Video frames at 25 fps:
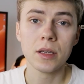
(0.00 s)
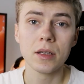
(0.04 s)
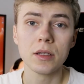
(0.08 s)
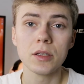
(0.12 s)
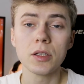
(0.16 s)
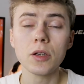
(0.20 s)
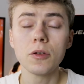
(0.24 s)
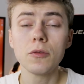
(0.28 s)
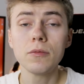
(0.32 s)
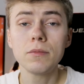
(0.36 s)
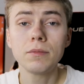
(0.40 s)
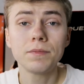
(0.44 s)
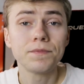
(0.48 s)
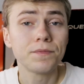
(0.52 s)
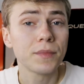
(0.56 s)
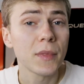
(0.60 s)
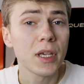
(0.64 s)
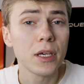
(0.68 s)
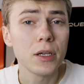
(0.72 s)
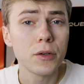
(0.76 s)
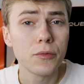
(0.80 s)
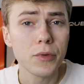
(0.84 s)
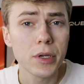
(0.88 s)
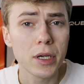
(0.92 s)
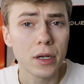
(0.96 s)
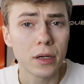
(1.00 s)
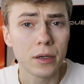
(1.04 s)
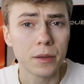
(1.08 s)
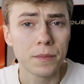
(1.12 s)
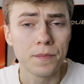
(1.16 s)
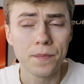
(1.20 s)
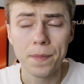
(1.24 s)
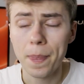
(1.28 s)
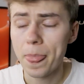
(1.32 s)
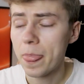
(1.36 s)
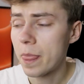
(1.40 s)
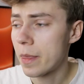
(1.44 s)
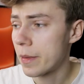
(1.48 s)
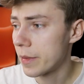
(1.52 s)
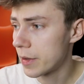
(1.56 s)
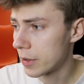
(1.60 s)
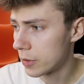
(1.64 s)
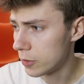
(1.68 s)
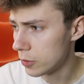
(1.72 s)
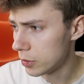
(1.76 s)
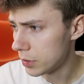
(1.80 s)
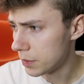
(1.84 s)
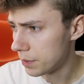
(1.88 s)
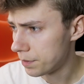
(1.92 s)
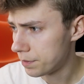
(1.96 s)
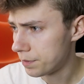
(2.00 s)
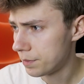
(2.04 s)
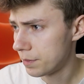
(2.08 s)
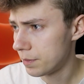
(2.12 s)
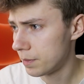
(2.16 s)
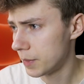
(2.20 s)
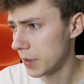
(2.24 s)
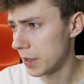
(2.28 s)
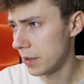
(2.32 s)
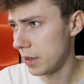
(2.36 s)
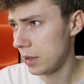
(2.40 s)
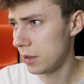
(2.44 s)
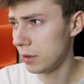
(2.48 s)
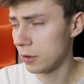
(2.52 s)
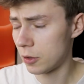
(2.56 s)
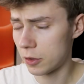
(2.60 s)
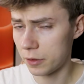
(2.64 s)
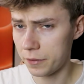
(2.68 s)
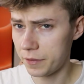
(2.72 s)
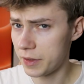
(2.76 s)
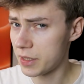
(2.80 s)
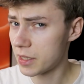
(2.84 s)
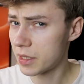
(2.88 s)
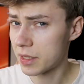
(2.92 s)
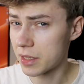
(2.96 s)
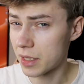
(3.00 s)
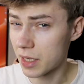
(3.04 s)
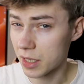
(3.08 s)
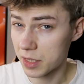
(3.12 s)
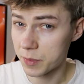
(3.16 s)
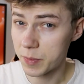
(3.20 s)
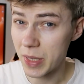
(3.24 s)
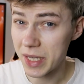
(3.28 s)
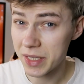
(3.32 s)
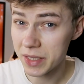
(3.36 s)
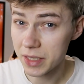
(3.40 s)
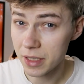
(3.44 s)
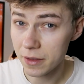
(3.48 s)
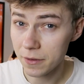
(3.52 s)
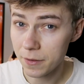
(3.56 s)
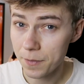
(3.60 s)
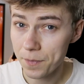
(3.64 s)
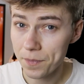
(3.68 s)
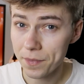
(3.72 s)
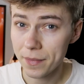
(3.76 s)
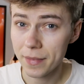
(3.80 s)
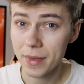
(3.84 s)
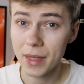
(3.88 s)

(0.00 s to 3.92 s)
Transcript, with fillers: So here we are, the good but inconvenient and expensive,